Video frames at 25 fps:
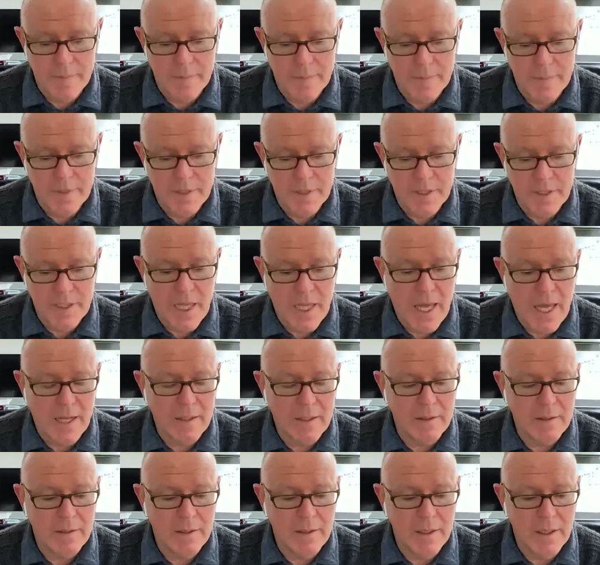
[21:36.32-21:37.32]
started
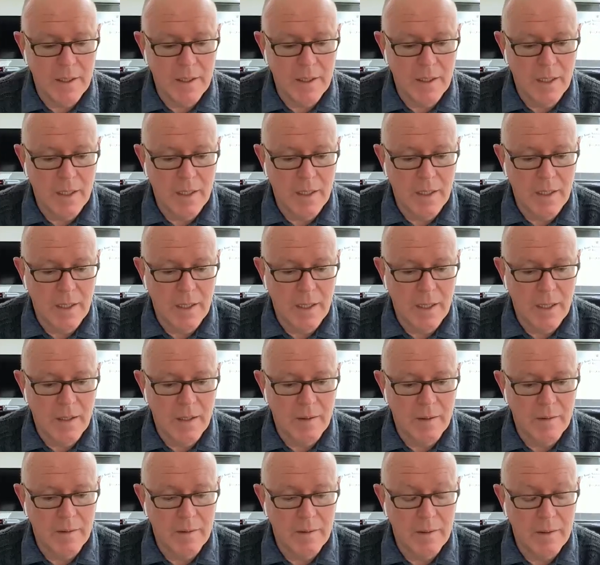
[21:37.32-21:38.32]
the, uh,
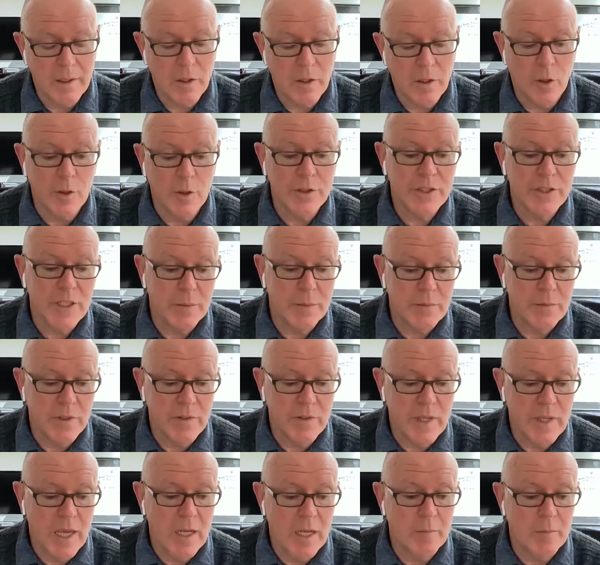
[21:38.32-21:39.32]
the concept of the
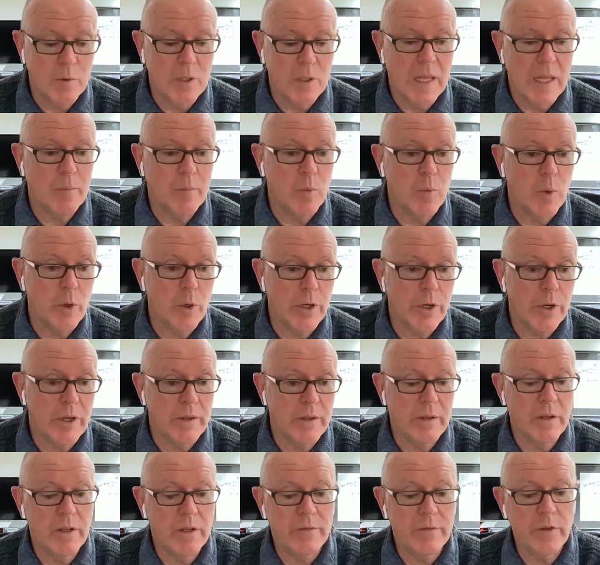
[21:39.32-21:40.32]
animal lab work at the
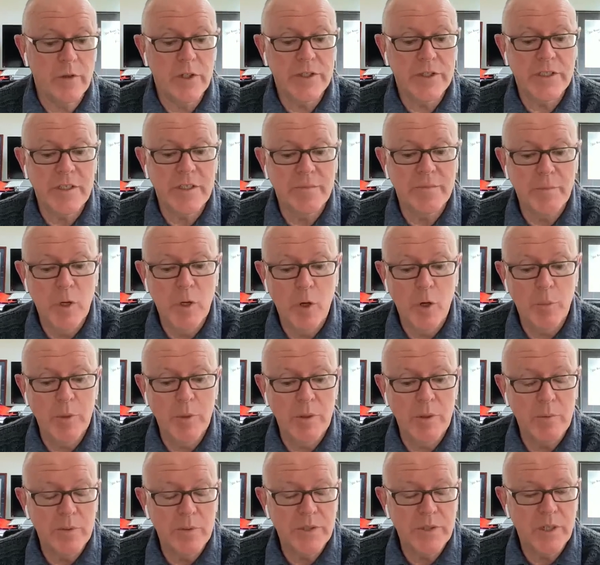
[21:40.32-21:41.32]
University of Melbourne,
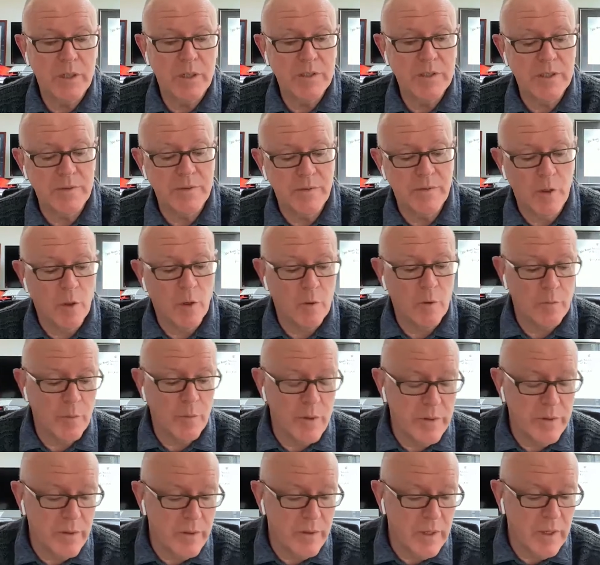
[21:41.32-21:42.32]
which I was involved
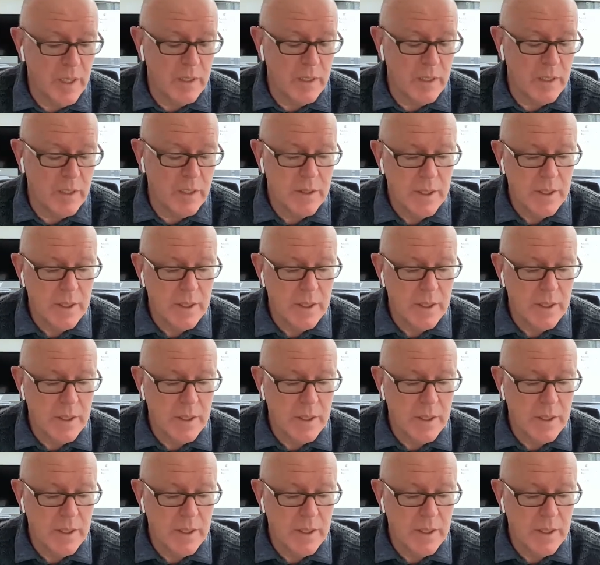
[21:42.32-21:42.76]
with, and then